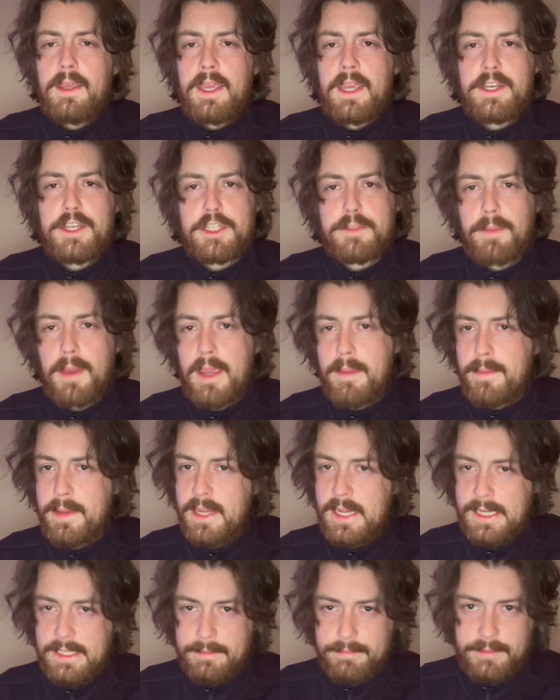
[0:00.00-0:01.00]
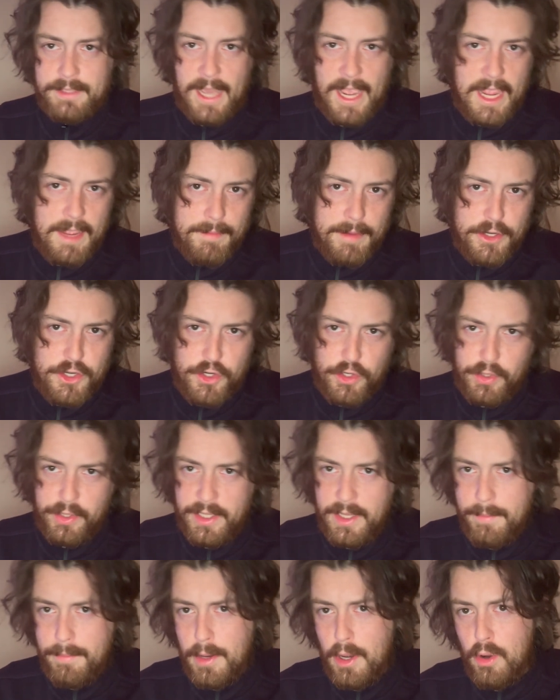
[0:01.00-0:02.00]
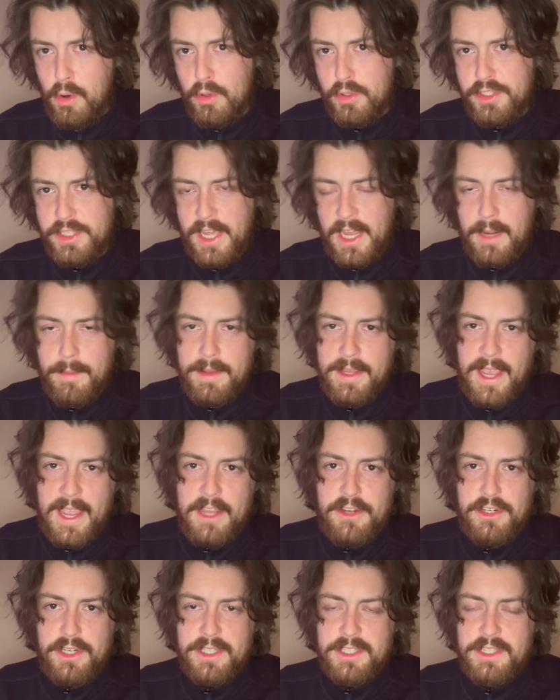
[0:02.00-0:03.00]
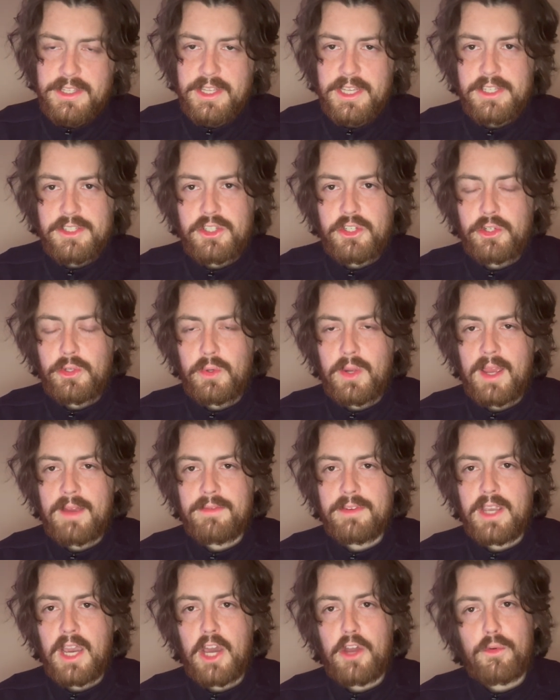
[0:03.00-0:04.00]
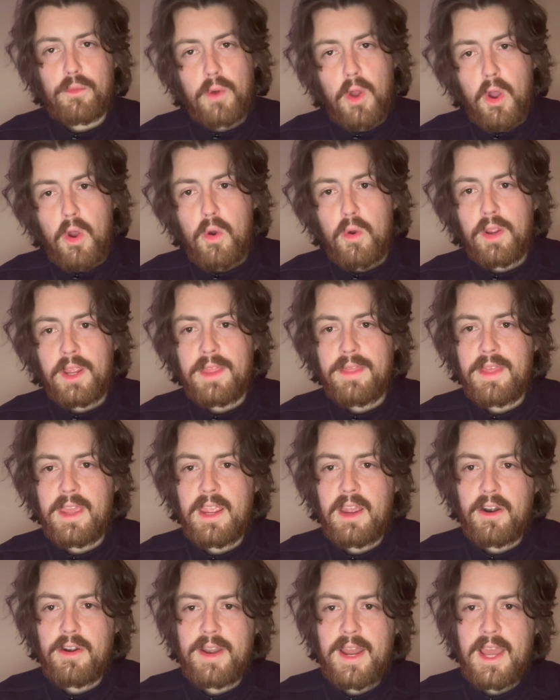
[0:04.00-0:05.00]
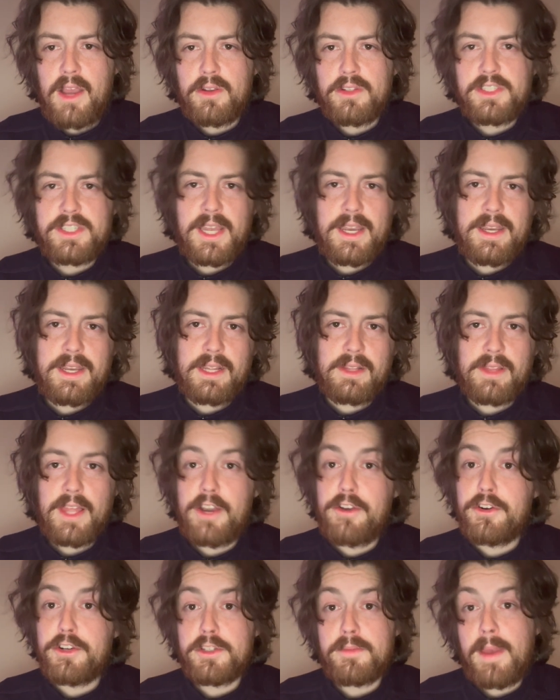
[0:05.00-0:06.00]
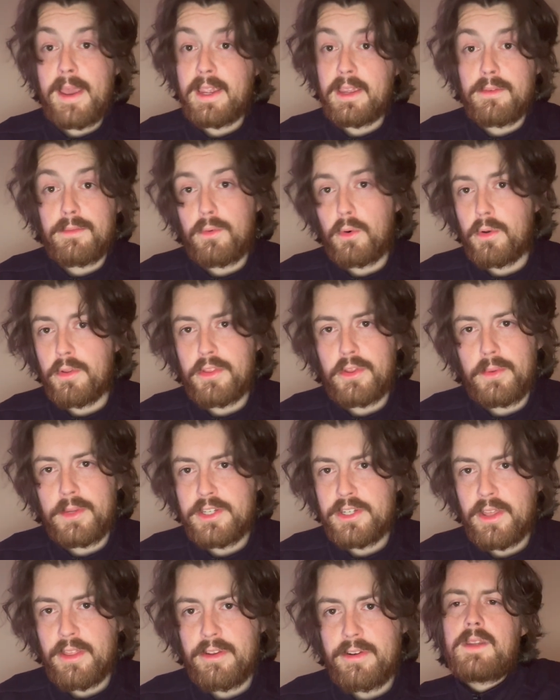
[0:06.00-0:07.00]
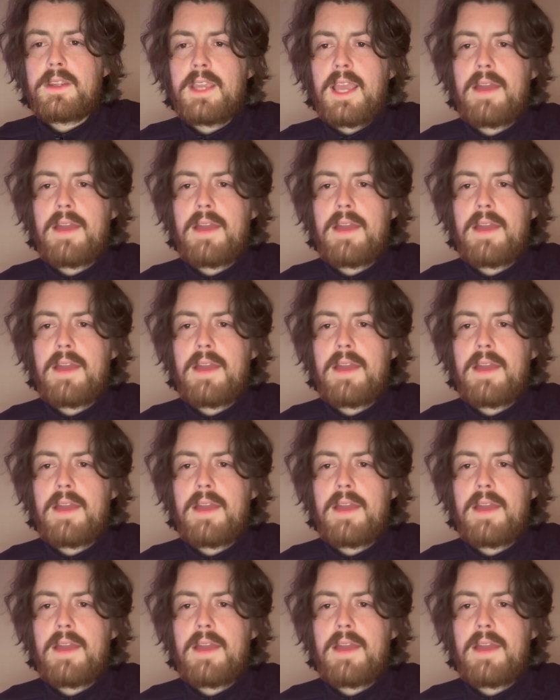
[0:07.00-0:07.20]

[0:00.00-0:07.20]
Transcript: And despite being diametrically opposed enemy agents, these two have gone rogue and they are now sending letters back and forth to each other.